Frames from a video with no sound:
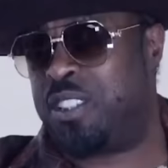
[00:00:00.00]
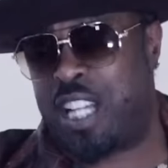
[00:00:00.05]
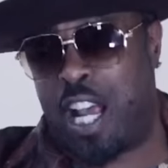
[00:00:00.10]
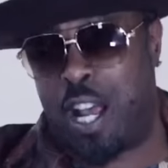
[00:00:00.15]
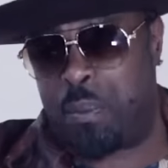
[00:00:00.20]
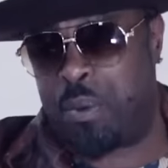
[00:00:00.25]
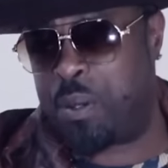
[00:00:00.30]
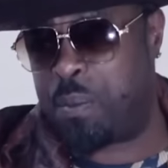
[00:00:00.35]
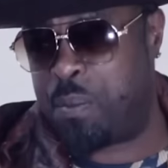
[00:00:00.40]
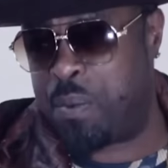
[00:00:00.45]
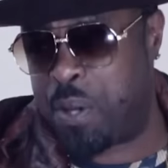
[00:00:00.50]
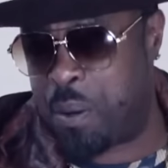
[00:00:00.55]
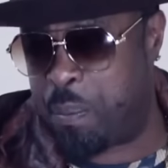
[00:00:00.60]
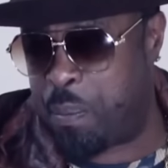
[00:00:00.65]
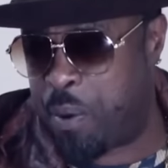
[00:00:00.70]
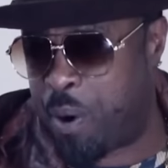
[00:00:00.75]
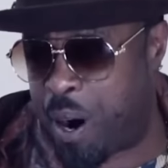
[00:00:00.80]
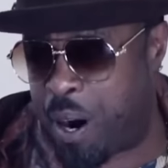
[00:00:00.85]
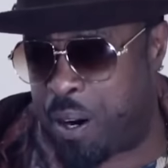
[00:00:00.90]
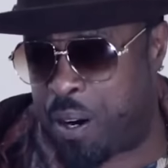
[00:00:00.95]
was happy to be a
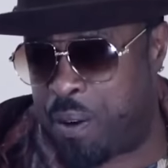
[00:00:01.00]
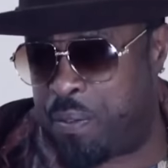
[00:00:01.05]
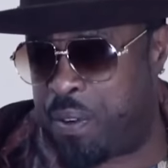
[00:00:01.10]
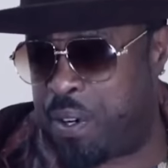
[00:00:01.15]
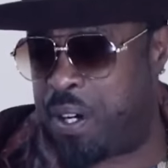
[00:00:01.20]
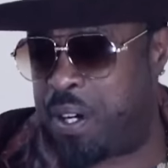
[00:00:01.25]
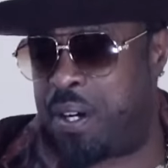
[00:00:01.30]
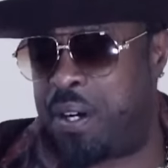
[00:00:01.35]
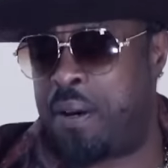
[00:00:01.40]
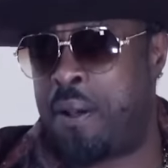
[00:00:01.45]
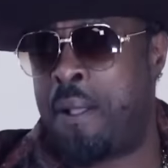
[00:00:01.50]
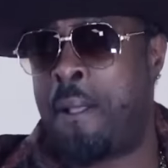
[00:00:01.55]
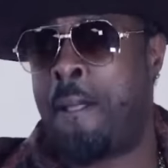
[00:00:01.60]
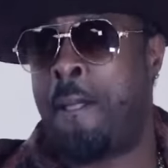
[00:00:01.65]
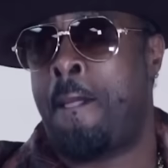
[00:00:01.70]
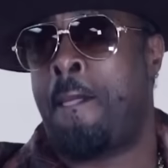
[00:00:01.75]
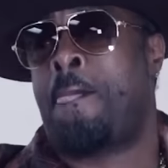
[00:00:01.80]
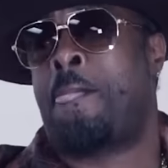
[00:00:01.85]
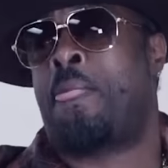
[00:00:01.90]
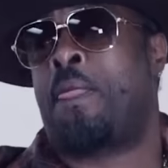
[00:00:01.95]
part of, uh,
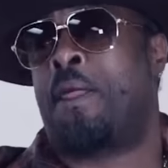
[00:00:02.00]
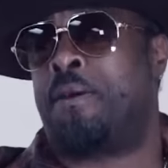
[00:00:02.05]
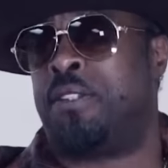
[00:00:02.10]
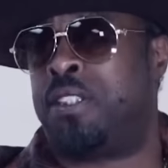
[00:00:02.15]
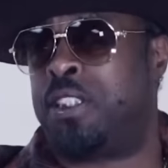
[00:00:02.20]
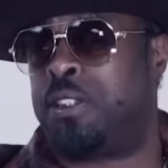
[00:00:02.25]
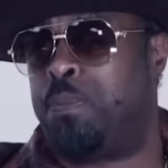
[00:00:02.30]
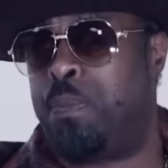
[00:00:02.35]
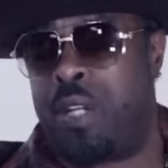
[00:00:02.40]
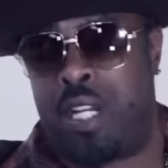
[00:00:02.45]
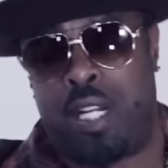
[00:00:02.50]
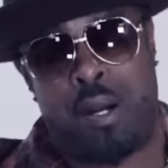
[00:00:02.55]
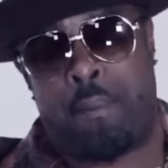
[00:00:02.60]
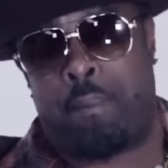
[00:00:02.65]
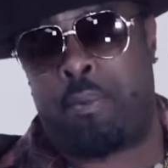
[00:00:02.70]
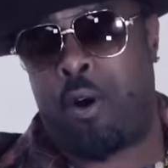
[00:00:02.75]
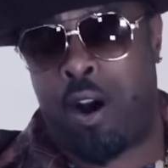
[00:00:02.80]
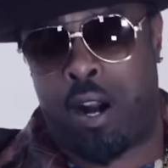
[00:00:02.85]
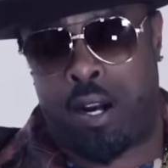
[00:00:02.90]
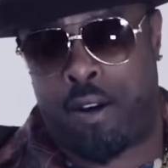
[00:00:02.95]
just being a
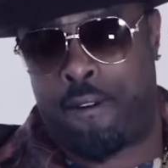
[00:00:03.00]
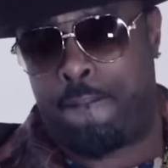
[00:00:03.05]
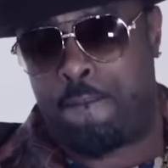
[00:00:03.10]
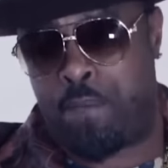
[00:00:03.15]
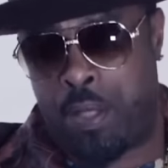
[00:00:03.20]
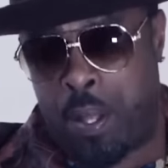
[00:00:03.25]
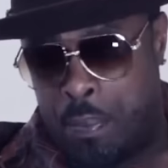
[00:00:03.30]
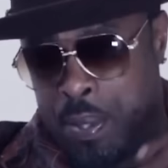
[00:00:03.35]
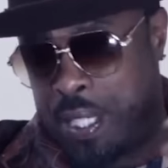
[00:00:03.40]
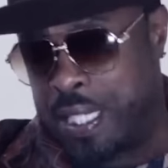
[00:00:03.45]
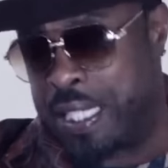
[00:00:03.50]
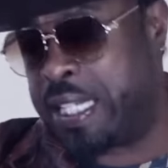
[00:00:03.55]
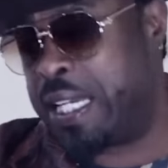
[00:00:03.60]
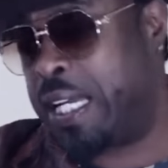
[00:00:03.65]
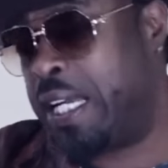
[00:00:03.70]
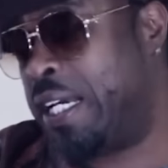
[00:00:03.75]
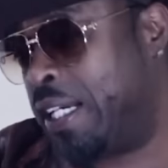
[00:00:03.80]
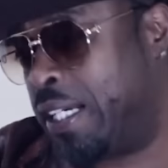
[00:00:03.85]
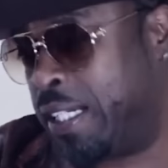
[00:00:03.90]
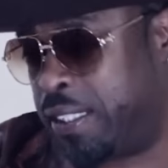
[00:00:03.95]
part of the
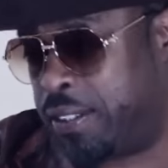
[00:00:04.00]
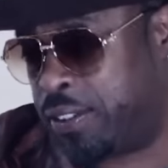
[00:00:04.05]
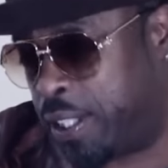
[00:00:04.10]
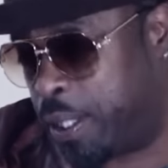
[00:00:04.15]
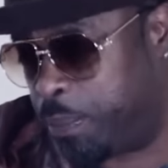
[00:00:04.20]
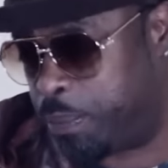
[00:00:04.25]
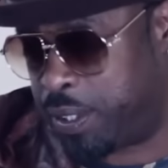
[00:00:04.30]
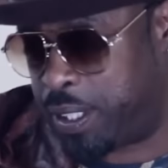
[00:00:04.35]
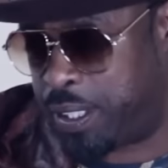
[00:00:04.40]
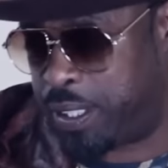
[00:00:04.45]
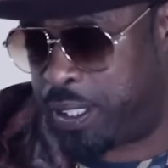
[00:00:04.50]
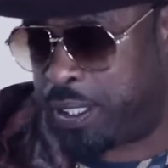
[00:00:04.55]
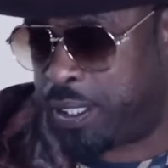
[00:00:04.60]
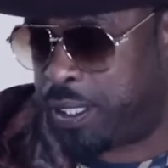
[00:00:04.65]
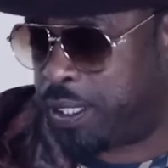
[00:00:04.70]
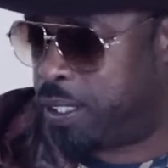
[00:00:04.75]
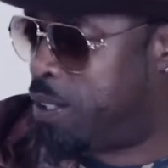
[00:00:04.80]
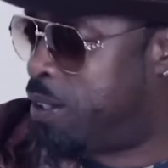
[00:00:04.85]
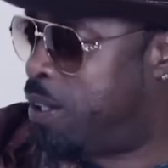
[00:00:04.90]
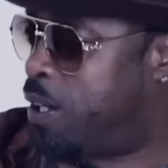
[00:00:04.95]
beginning of something.
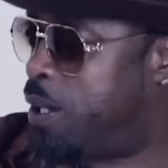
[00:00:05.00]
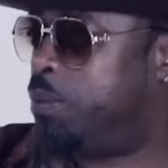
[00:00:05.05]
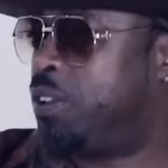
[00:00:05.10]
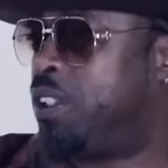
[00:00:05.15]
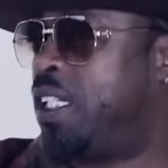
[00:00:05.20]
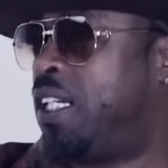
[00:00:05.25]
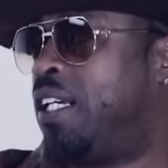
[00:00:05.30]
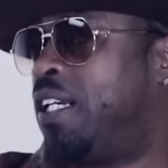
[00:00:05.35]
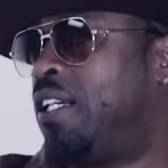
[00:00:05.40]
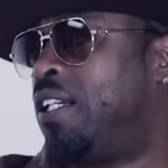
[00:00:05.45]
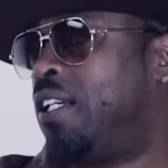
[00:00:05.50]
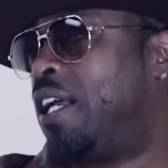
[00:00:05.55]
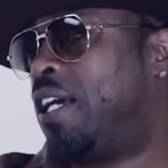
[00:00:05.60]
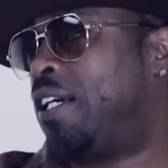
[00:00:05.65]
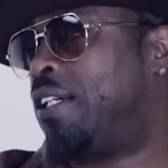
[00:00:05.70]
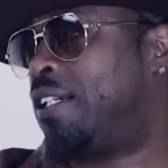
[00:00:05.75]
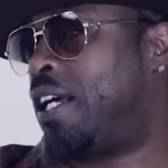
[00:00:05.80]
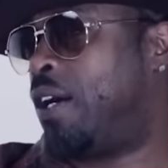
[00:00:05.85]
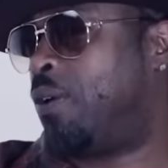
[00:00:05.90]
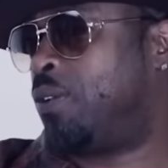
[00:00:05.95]
You know what I'm saying?
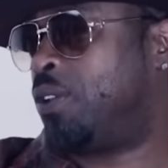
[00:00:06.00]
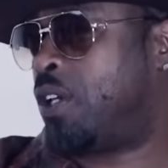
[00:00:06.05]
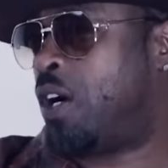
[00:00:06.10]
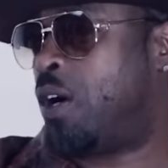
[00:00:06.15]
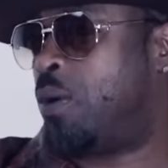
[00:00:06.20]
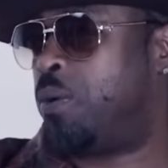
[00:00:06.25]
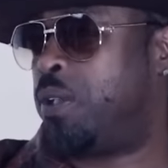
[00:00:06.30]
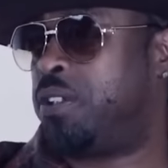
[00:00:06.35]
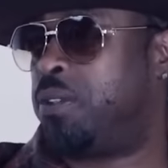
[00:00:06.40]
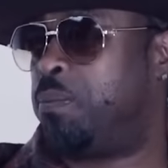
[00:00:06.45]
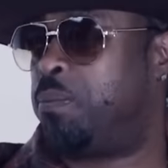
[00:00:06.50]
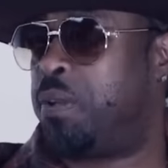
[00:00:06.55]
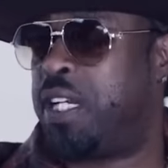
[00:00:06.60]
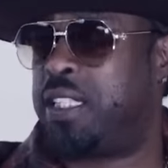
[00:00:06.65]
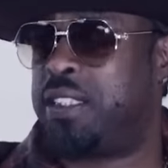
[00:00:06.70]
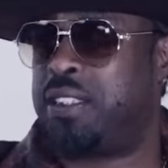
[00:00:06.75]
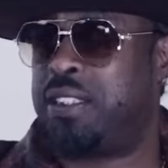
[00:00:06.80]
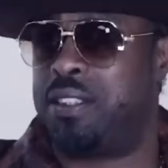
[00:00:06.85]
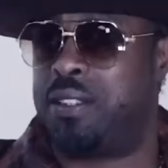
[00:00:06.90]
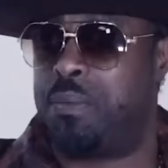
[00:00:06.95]
Like that was always a
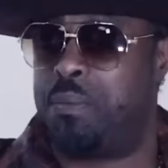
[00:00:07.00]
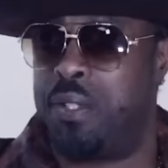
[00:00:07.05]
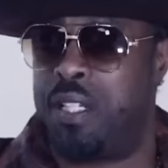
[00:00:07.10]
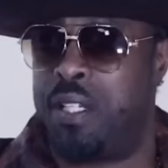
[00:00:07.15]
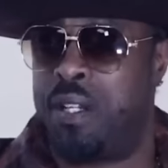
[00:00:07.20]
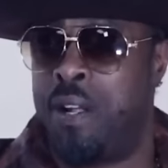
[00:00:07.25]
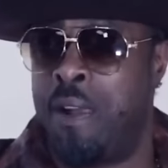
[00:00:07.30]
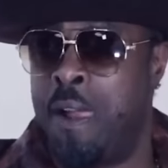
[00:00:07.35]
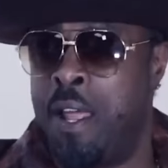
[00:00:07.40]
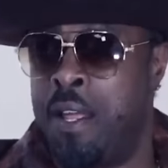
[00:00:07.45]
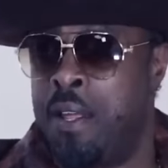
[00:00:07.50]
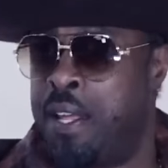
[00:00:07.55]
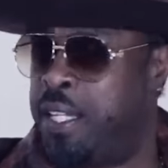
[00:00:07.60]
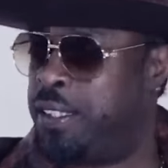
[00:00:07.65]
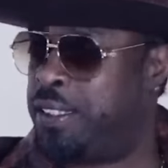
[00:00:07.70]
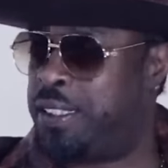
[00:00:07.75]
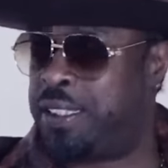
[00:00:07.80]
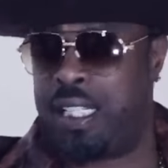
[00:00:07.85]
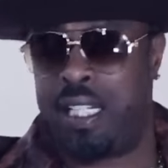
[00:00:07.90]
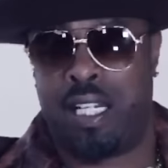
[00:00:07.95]
blessing to me.
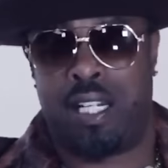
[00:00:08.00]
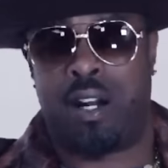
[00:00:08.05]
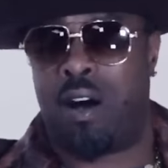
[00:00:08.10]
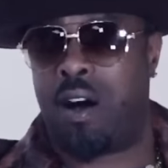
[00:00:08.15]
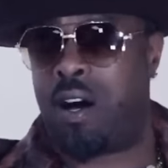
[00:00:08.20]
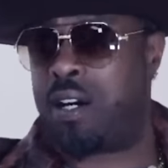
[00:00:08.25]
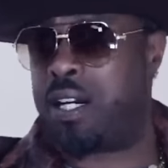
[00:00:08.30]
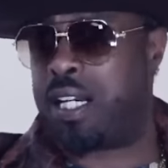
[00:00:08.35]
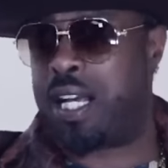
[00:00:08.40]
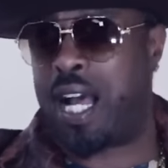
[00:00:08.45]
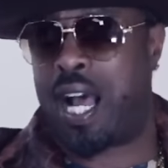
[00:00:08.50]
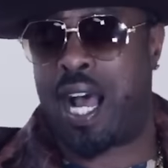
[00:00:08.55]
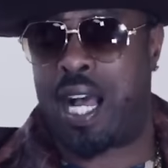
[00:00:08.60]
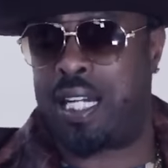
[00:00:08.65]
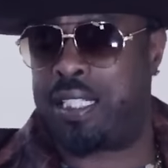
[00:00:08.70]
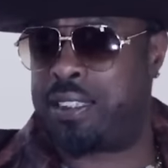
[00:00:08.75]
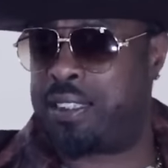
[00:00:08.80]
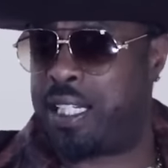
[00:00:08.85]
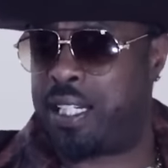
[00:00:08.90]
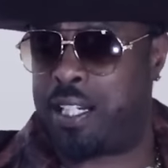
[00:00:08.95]
And seeing all the
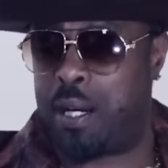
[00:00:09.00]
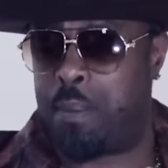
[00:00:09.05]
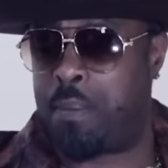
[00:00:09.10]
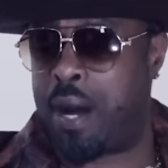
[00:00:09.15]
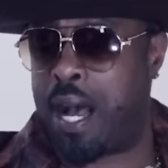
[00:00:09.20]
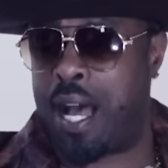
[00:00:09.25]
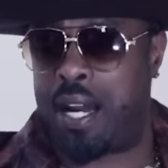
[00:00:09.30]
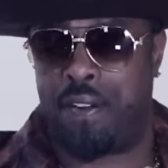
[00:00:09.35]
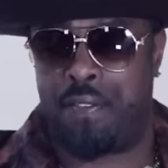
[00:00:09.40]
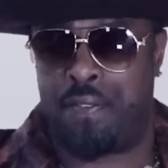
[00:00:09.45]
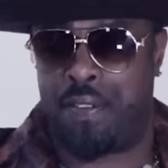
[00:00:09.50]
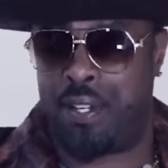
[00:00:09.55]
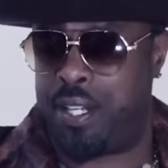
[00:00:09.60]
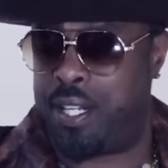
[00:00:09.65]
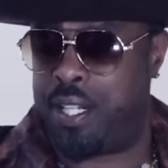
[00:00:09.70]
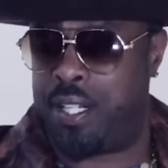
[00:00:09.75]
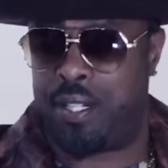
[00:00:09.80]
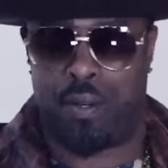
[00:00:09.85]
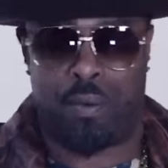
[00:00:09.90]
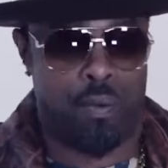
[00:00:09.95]
guys that come out of
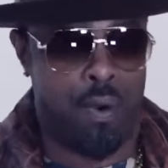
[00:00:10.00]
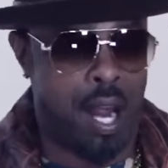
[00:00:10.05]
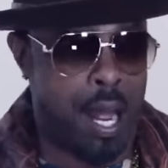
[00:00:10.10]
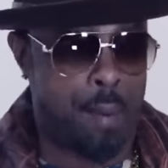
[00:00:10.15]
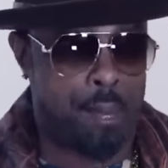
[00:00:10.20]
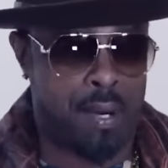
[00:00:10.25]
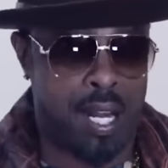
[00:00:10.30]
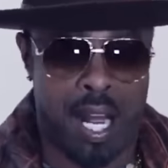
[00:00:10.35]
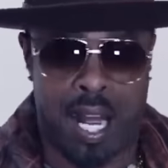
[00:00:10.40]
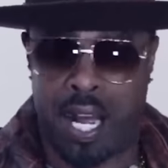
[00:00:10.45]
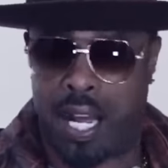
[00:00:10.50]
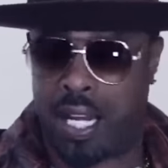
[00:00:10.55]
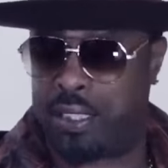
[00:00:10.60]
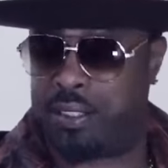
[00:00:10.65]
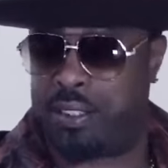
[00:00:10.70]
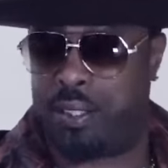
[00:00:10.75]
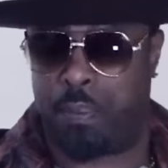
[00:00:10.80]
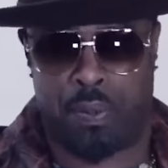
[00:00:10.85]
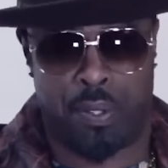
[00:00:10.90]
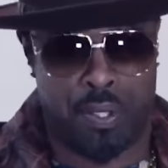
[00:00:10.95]
it, and the rap
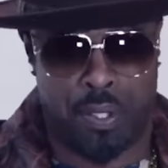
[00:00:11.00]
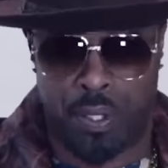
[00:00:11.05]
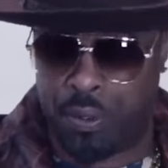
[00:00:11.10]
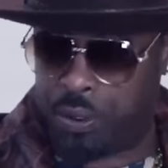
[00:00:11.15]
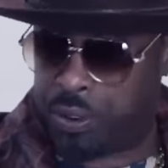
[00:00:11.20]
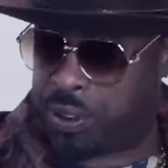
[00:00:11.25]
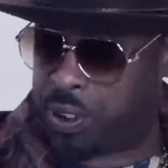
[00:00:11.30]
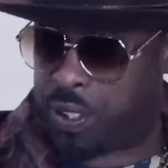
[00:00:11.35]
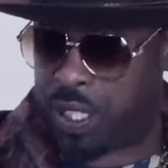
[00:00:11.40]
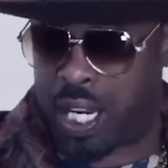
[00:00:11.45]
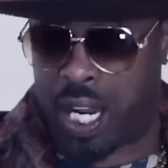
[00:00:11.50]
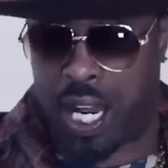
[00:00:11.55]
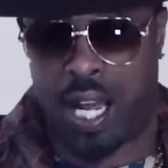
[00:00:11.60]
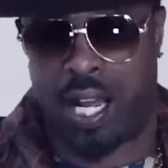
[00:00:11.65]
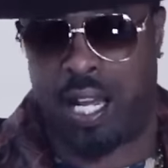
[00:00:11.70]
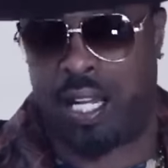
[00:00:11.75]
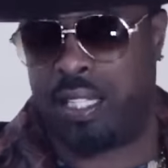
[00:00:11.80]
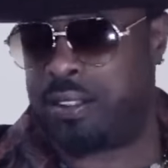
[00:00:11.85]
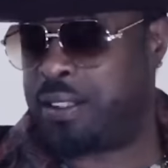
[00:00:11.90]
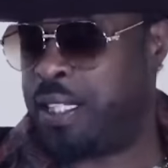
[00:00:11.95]
guys, the producer
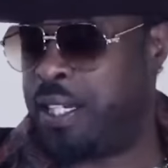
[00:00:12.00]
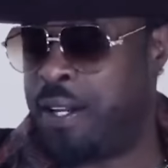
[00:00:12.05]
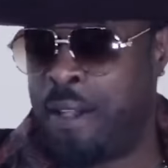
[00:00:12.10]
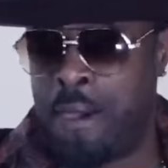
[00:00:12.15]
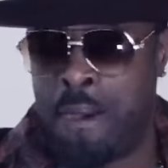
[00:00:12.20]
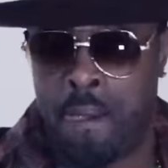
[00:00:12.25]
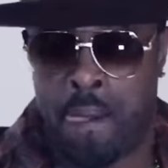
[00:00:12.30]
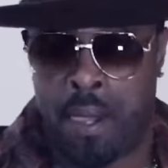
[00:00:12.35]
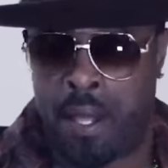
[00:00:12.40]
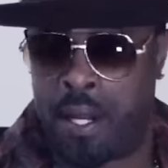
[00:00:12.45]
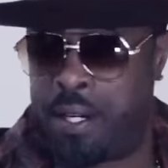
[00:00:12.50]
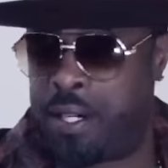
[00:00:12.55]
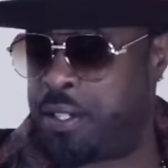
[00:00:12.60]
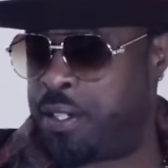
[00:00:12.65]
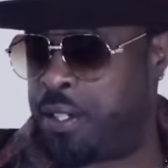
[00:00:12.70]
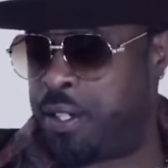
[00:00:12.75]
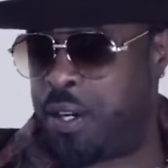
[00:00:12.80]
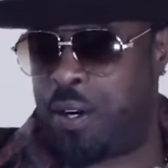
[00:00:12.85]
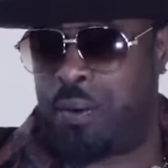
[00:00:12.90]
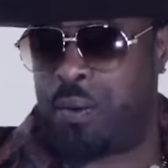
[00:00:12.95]
guys, and
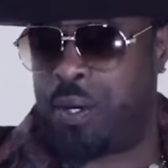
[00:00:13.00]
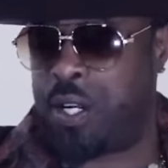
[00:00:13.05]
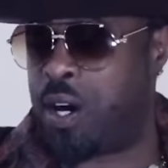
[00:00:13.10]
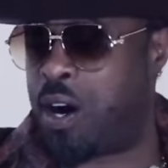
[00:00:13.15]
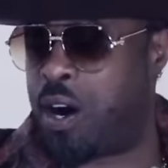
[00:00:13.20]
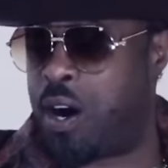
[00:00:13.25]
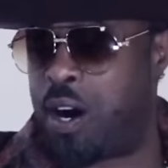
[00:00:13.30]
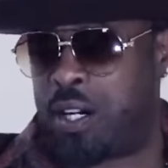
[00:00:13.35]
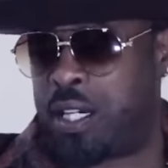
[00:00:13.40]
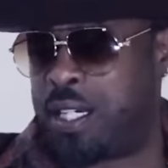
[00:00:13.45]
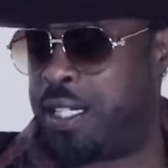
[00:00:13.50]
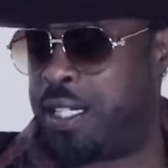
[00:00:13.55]
you know we all